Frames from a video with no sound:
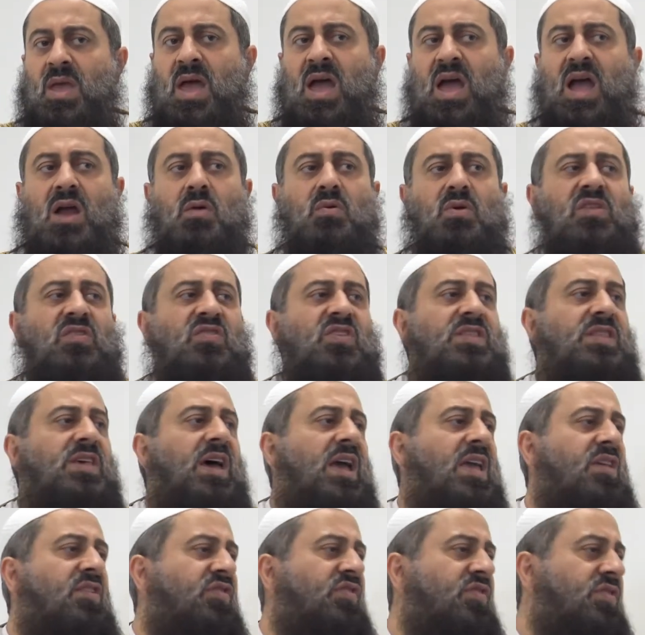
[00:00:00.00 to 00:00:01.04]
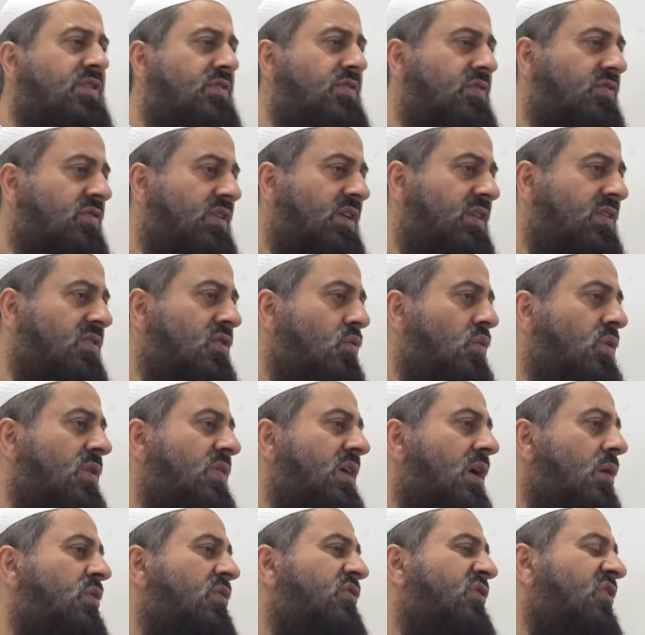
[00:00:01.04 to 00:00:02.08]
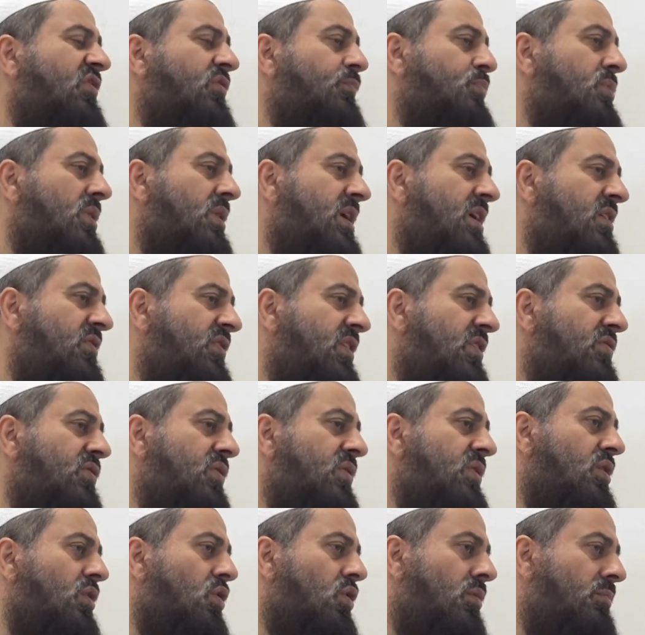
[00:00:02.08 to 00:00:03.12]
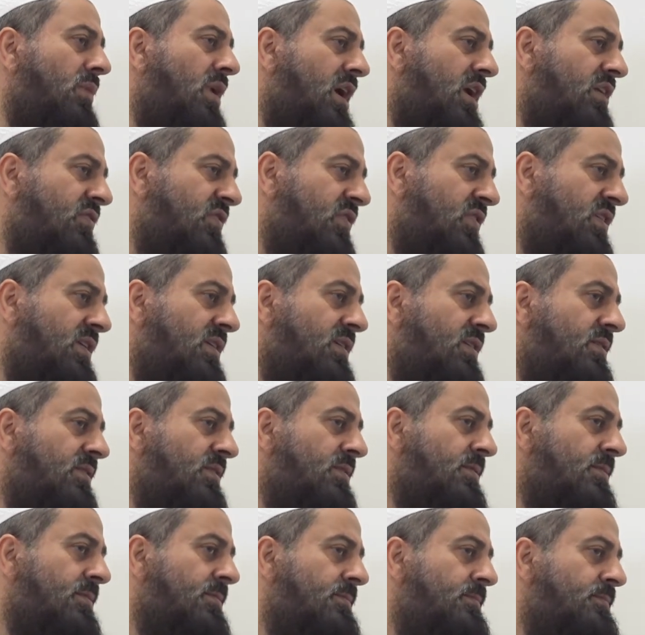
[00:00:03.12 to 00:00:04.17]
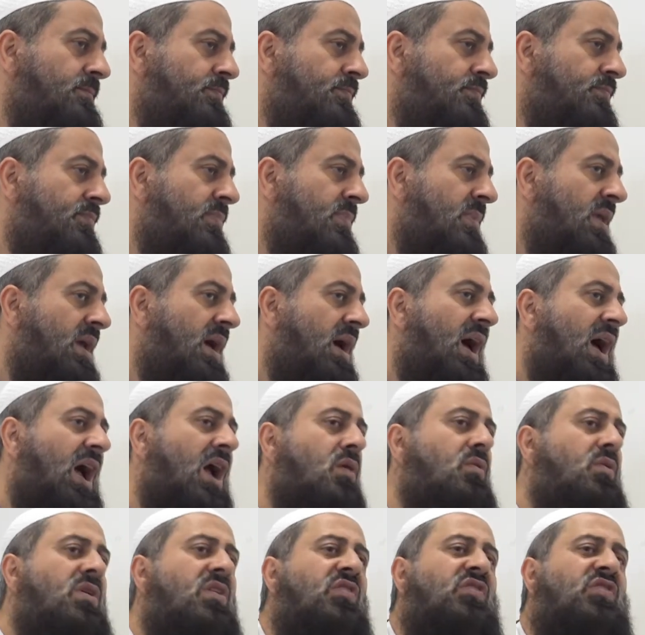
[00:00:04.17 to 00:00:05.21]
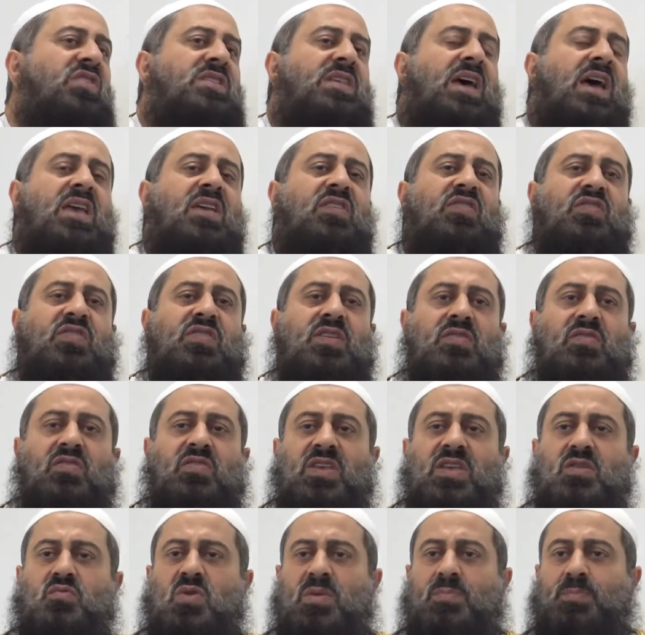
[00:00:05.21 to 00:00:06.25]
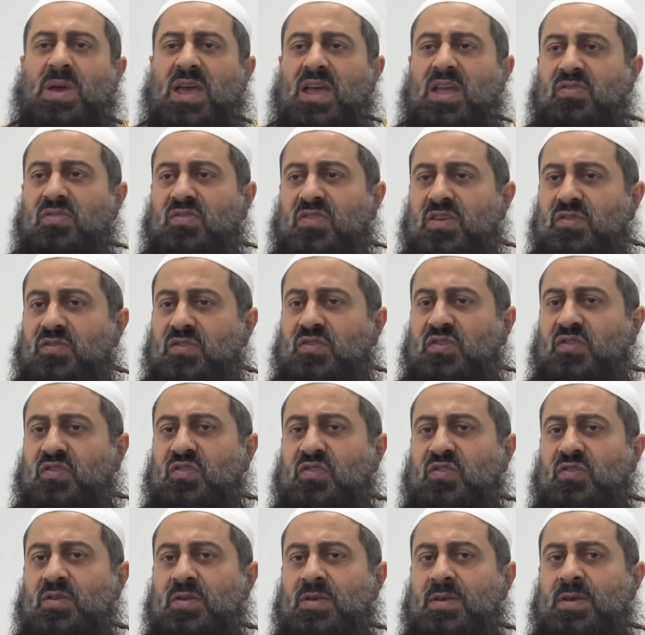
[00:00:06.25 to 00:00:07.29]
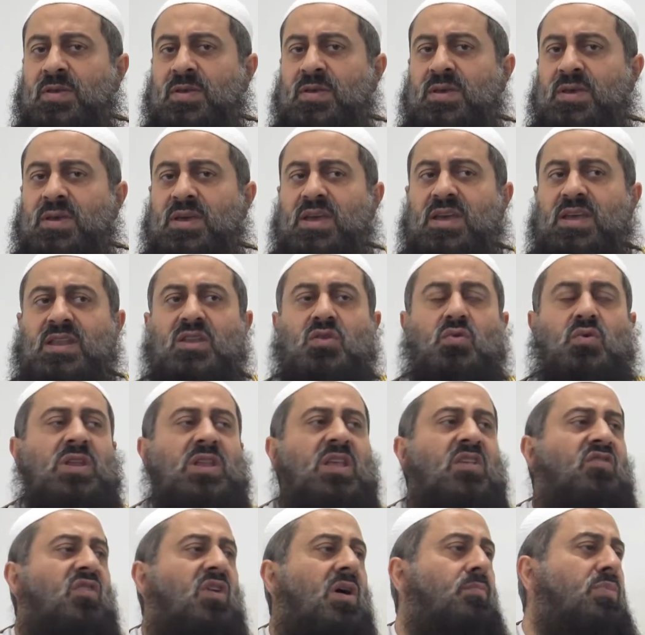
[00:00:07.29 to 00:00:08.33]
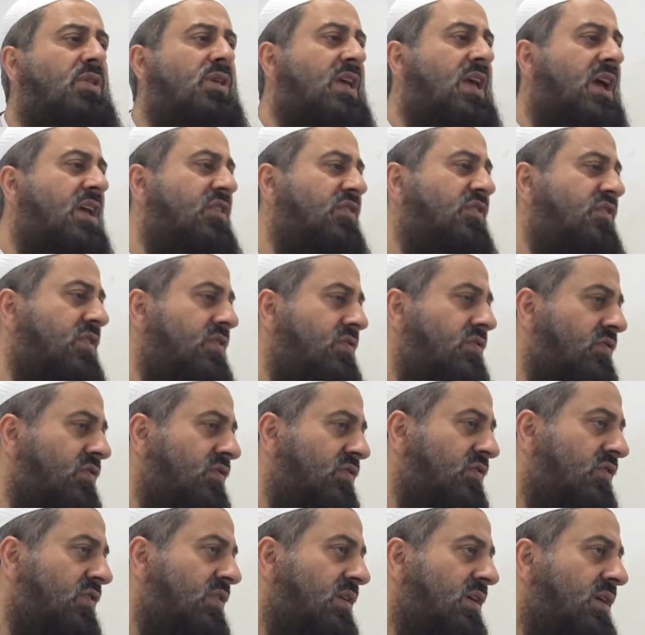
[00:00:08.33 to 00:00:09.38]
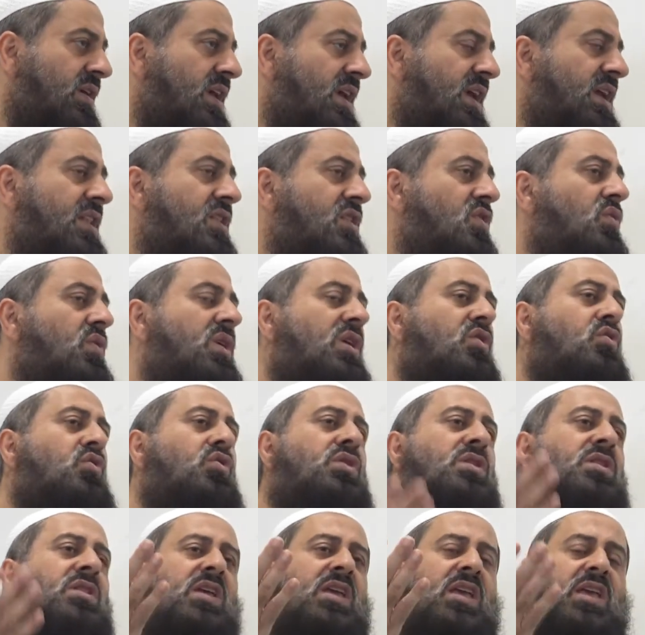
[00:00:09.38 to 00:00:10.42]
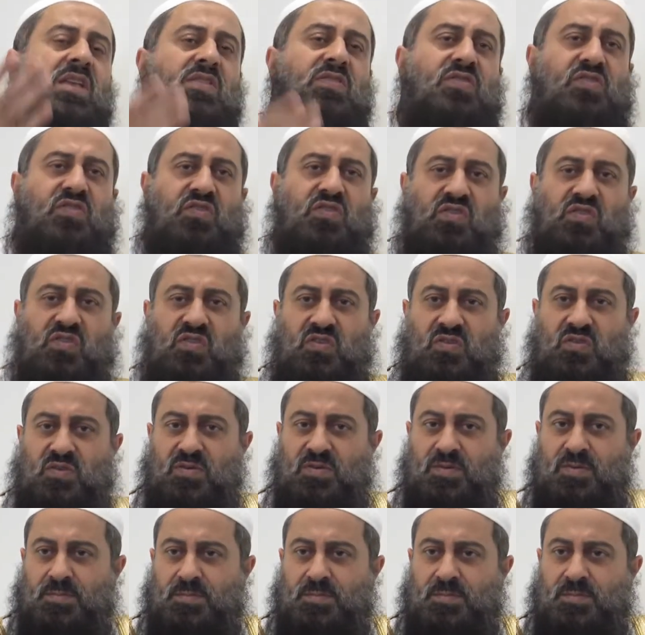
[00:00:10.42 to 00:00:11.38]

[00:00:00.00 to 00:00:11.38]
Hurries and hastens in doing that which is pleasing to the Almighty. Hurries and hastens in repentance, in doing his obligations, in doing good deeds,